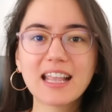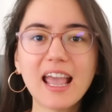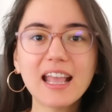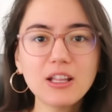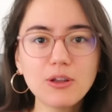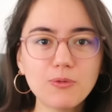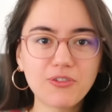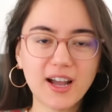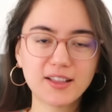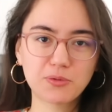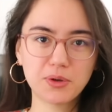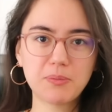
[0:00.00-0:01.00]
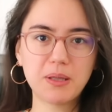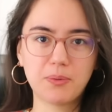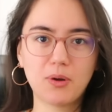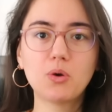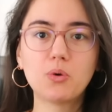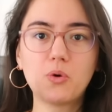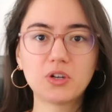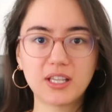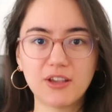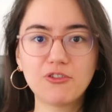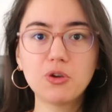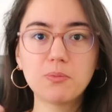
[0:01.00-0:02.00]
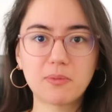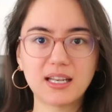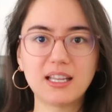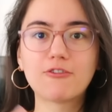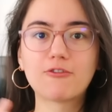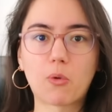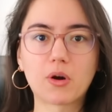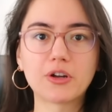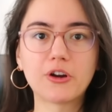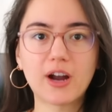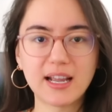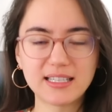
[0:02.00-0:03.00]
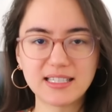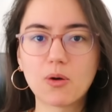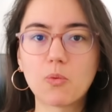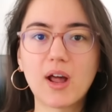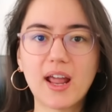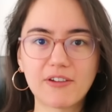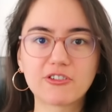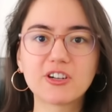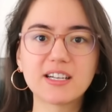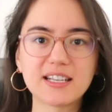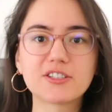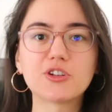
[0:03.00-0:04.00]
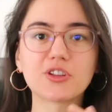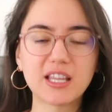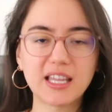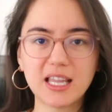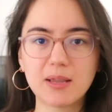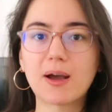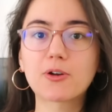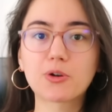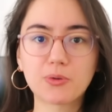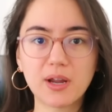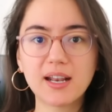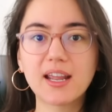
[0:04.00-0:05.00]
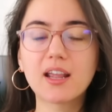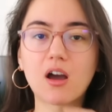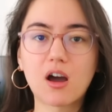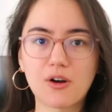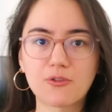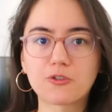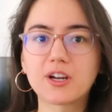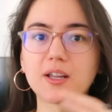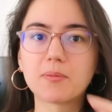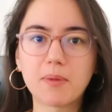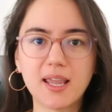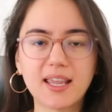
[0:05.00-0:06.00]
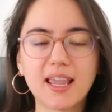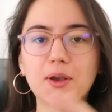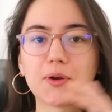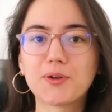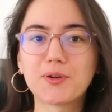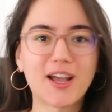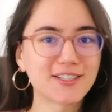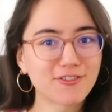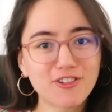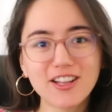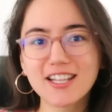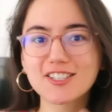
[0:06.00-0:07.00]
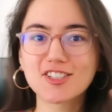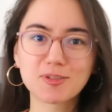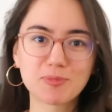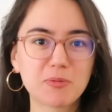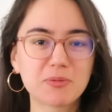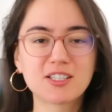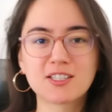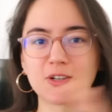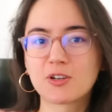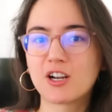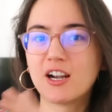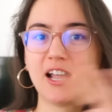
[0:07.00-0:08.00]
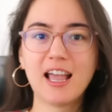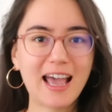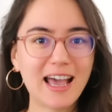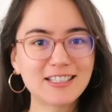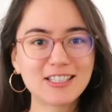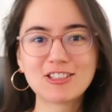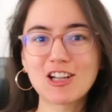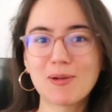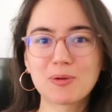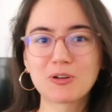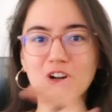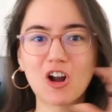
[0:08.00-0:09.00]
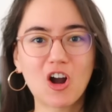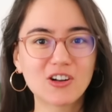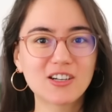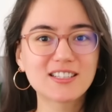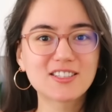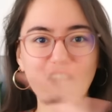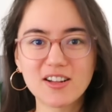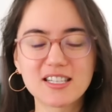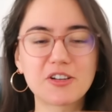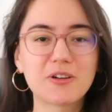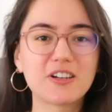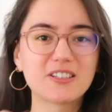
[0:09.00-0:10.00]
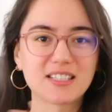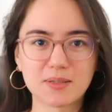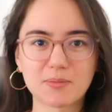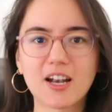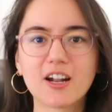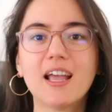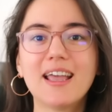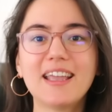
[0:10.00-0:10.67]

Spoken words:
Can you find 3 people who will give you money for your idea? Whatever it is you're thinking about creating, offering, making, as a freelancer, small business owner, Etsy shop owner, artist, content creator, it doesn't matter.